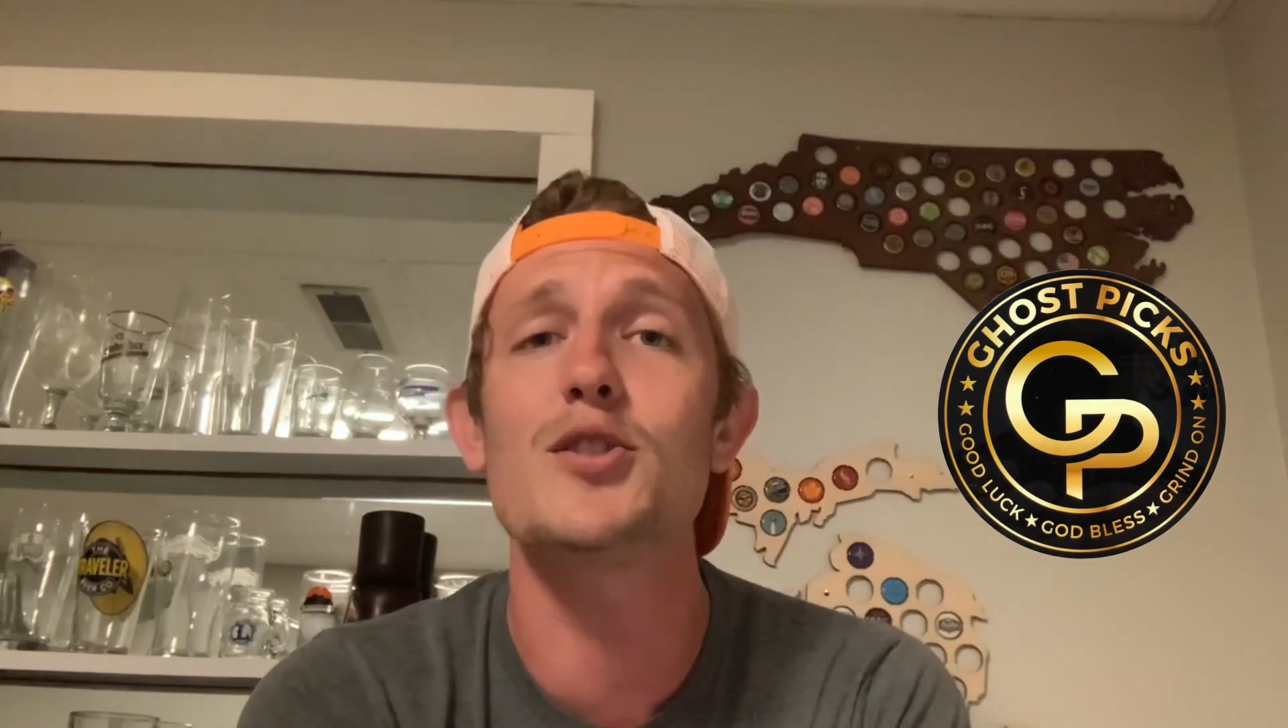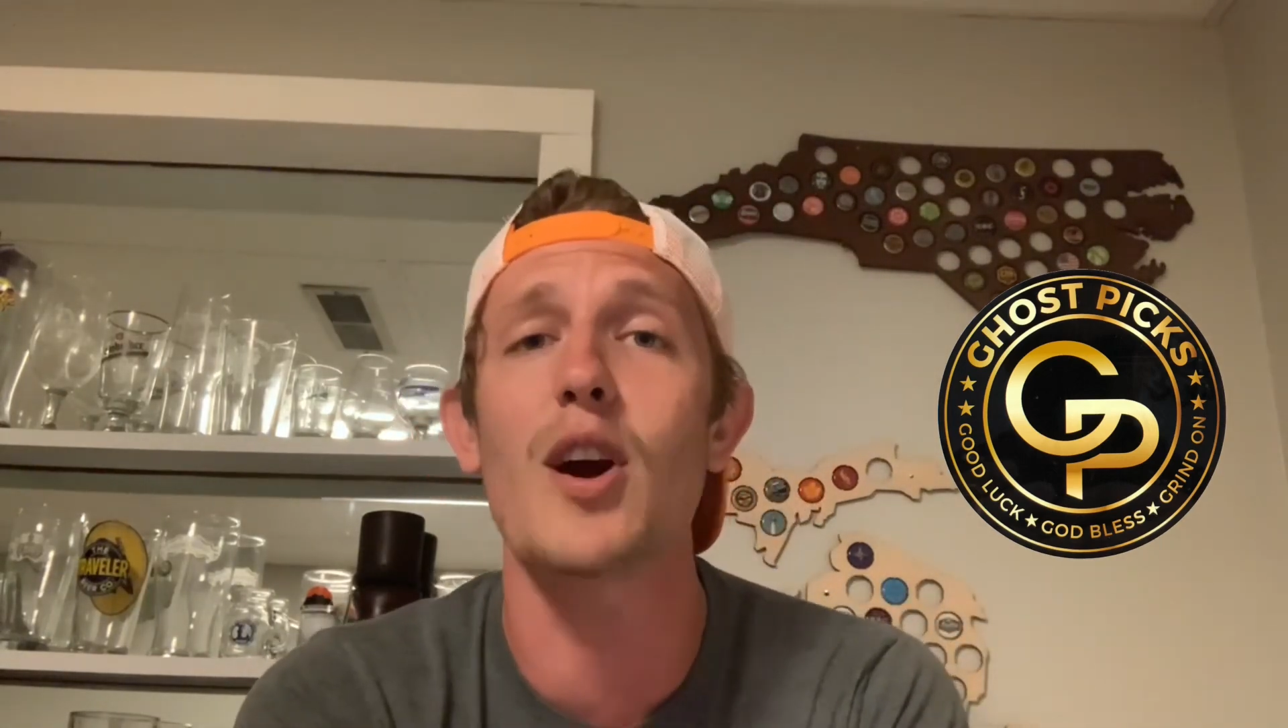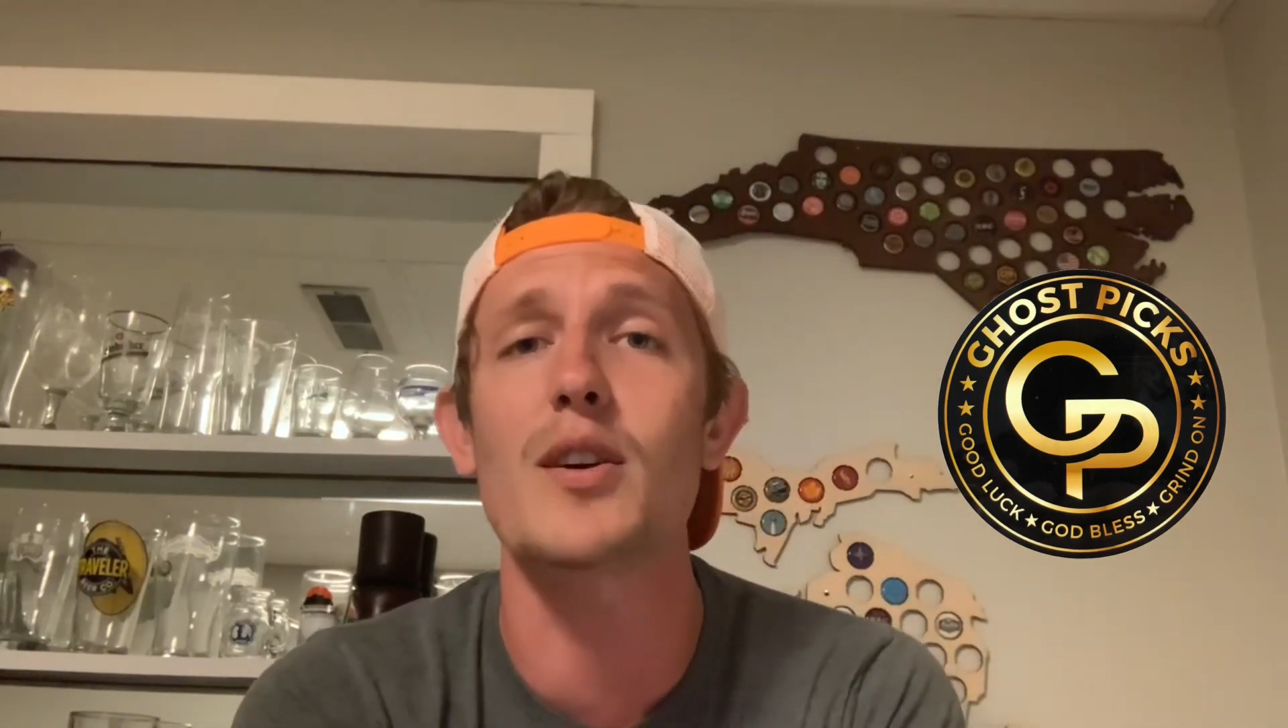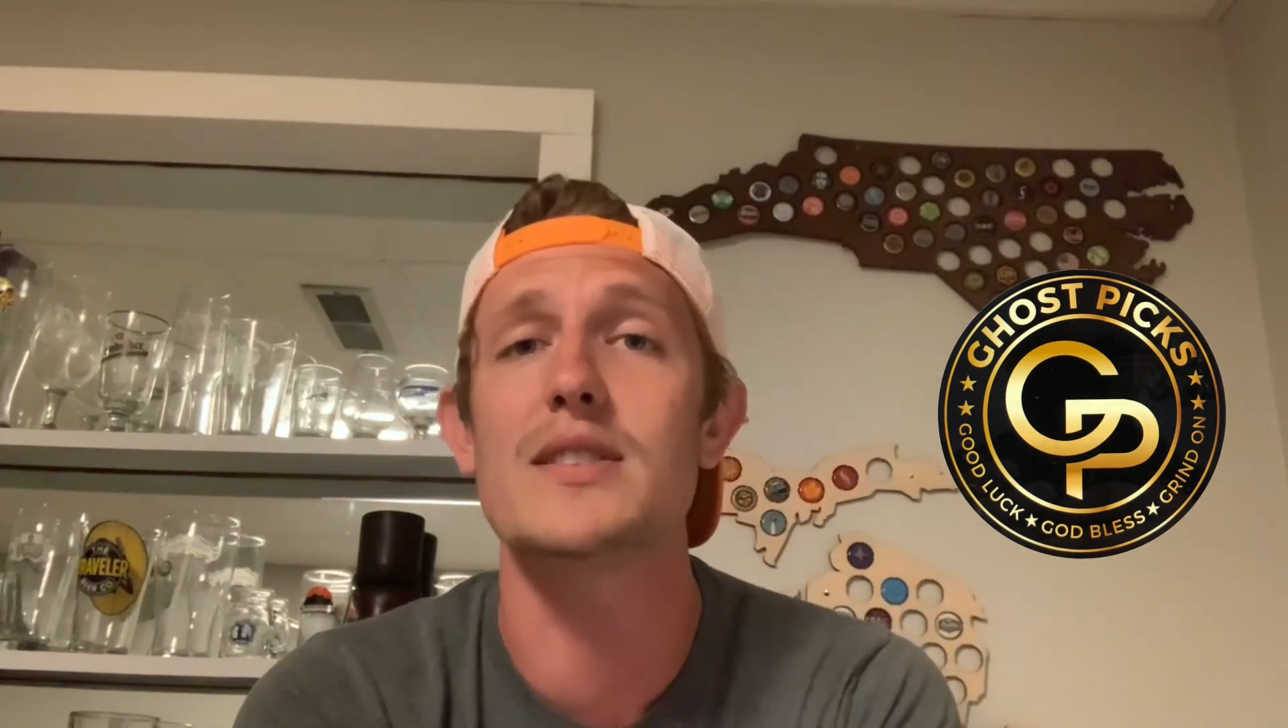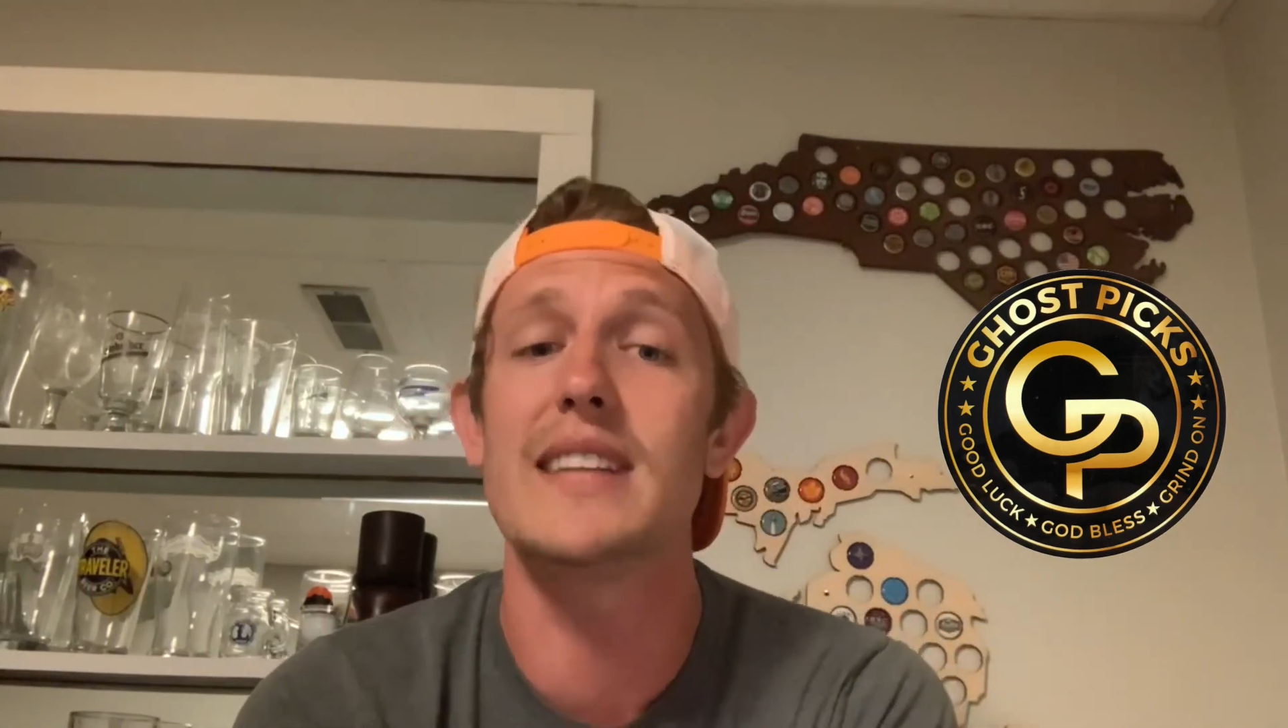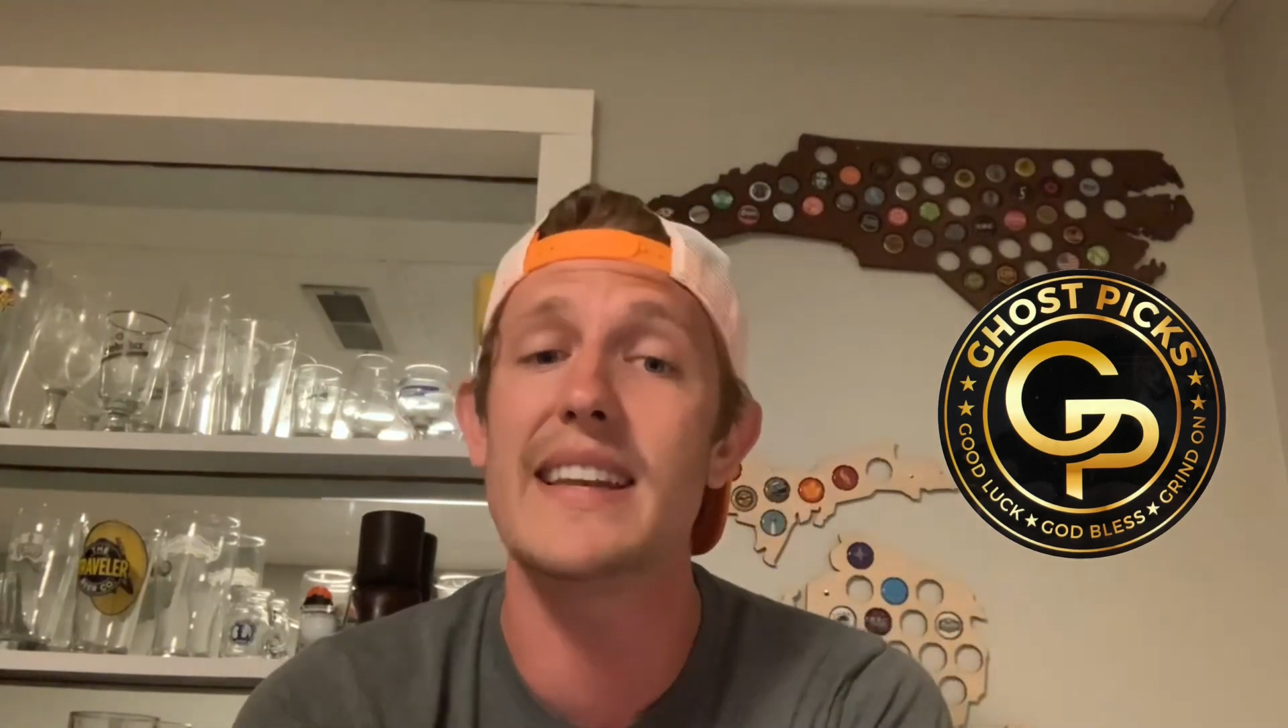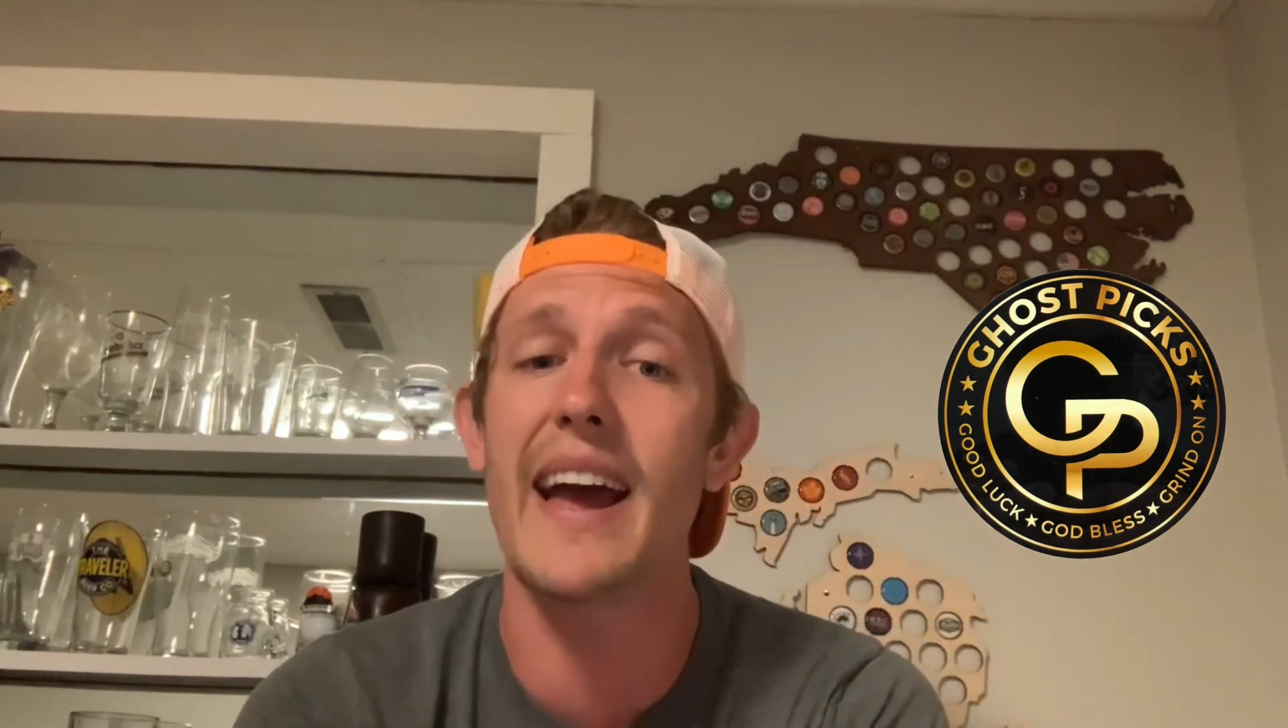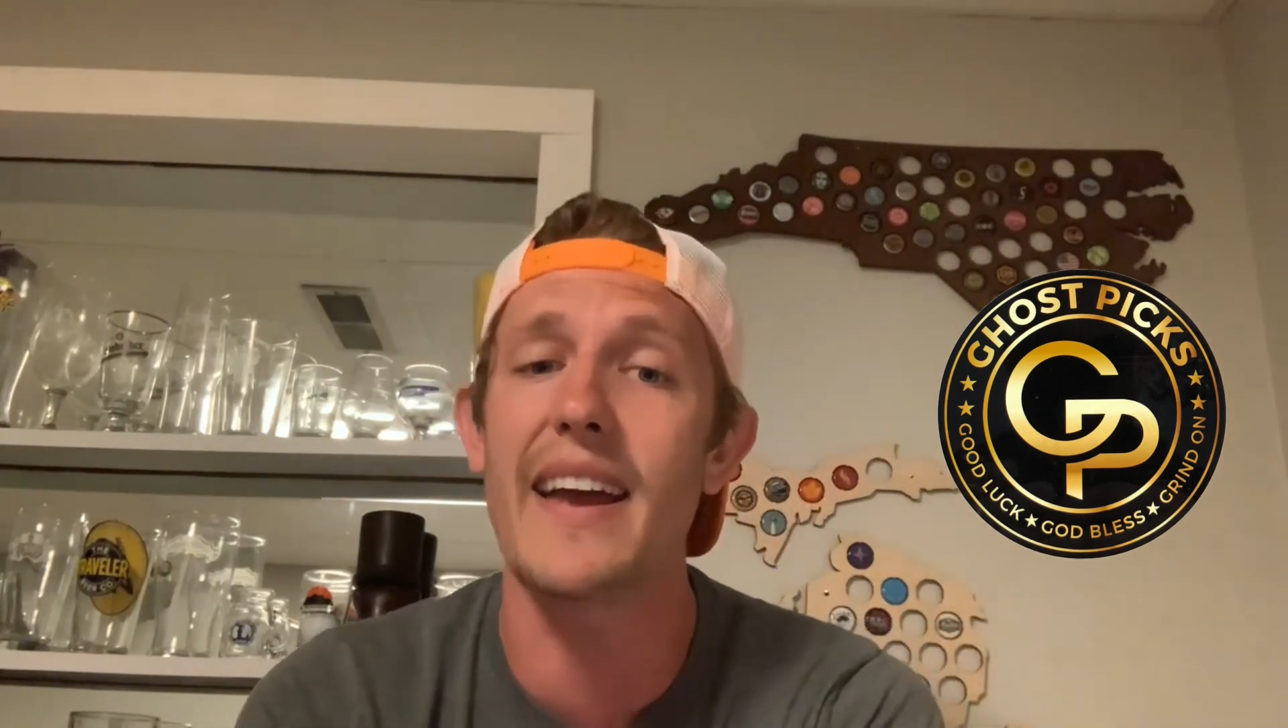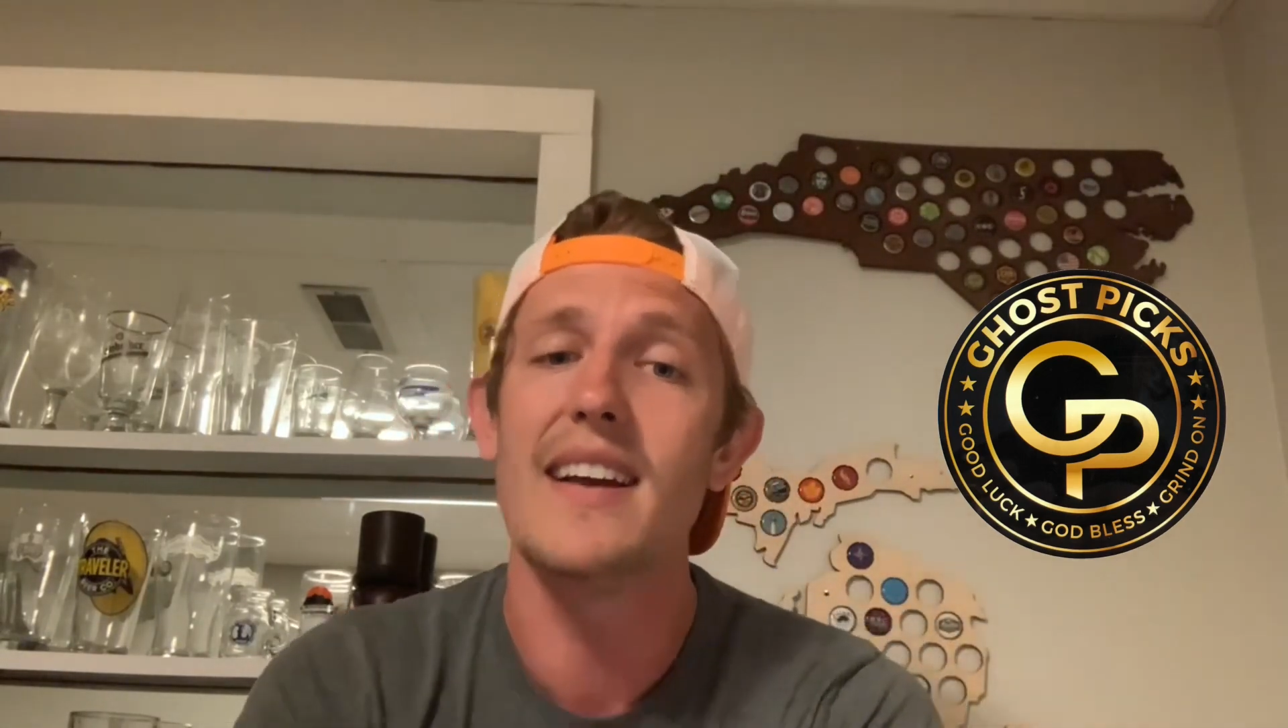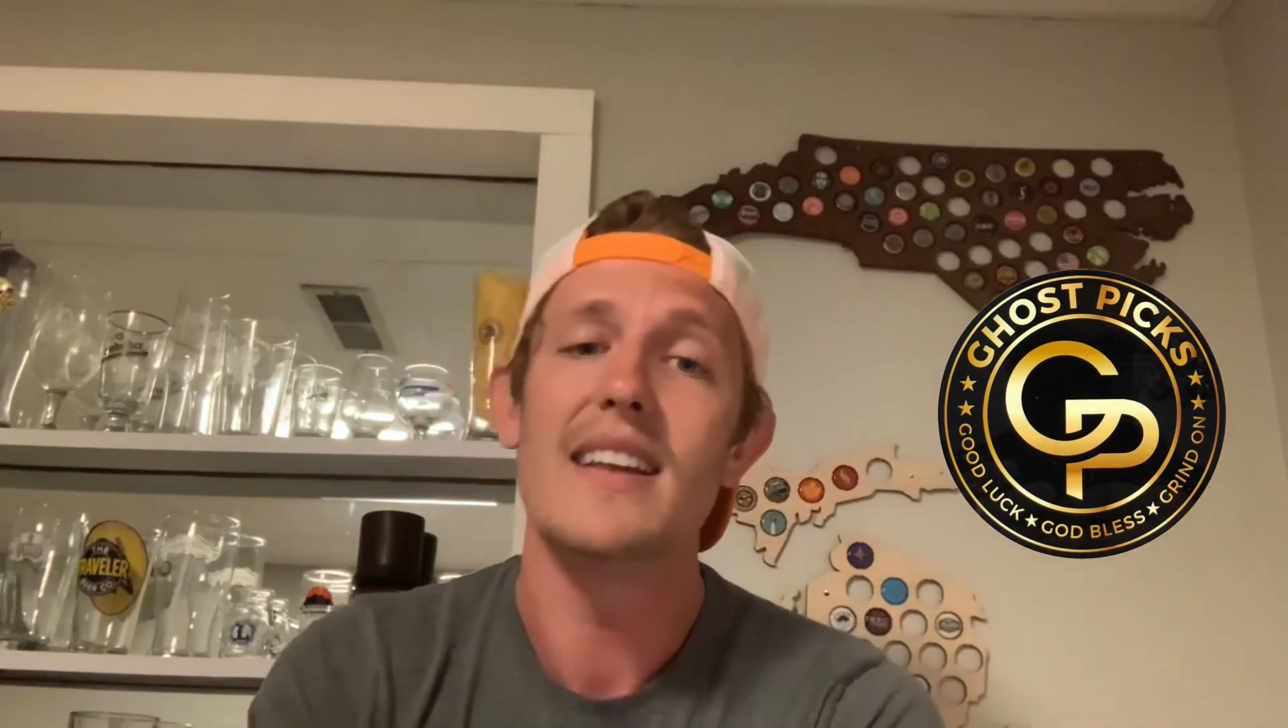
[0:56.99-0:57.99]
Sharks
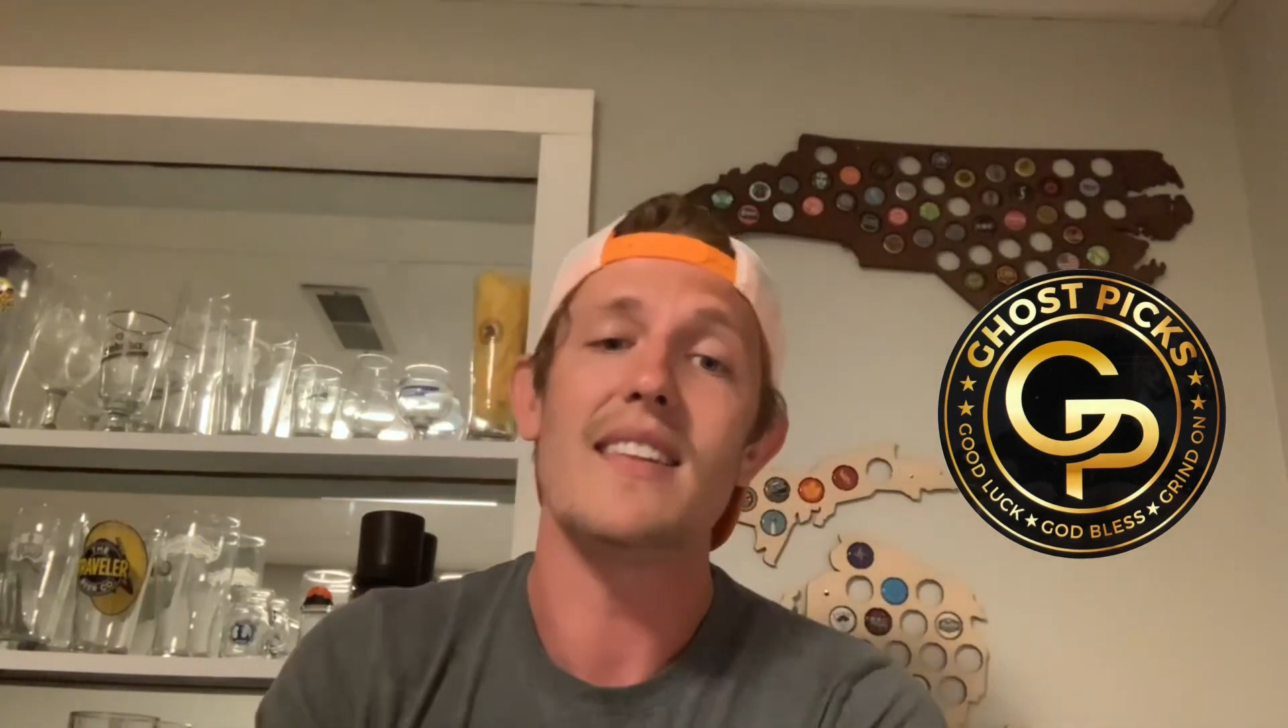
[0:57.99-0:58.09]
today.